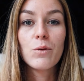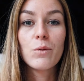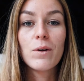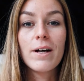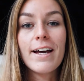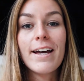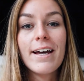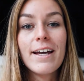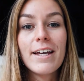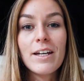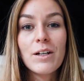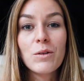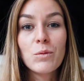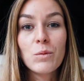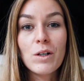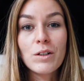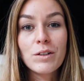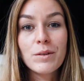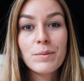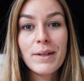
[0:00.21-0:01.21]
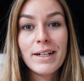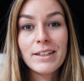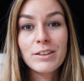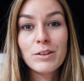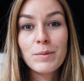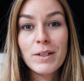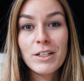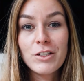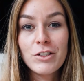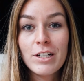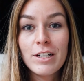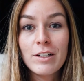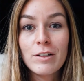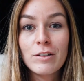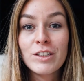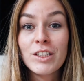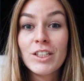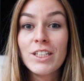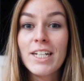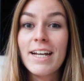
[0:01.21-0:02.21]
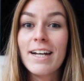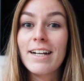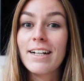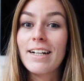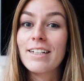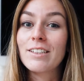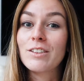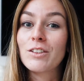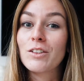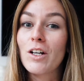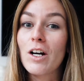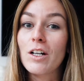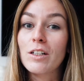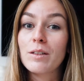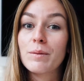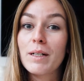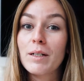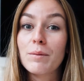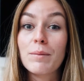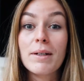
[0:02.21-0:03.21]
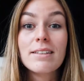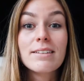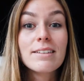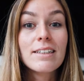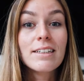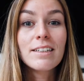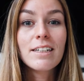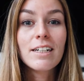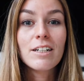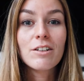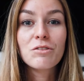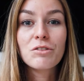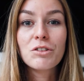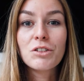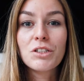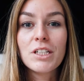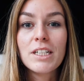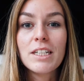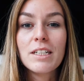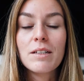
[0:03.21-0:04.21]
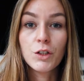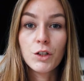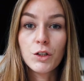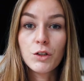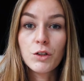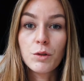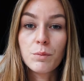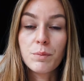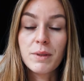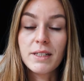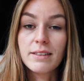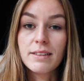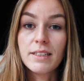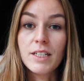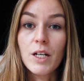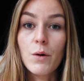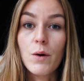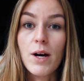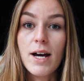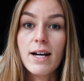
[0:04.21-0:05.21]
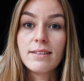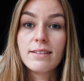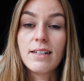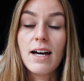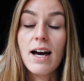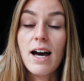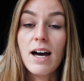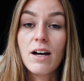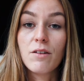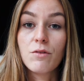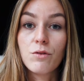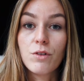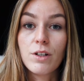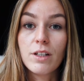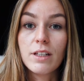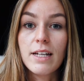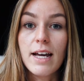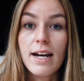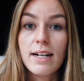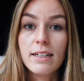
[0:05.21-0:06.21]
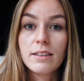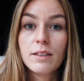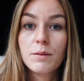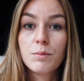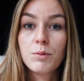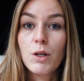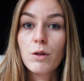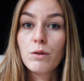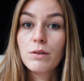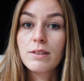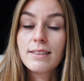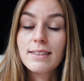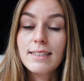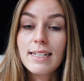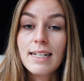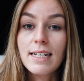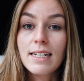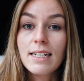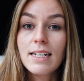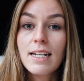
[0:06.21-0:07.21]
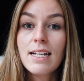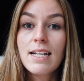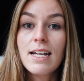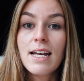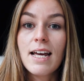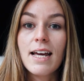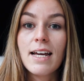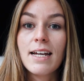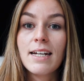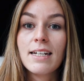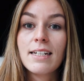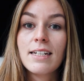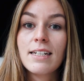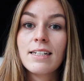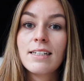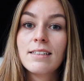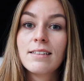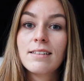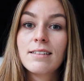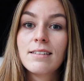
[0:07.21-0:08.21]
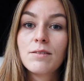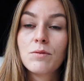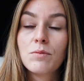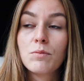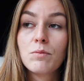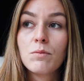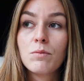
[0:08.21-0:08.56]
Hey and welcome back to my channel. Today I'd like to talk about my skincare routine. Due to PCOS, I have really acne prone skin and it's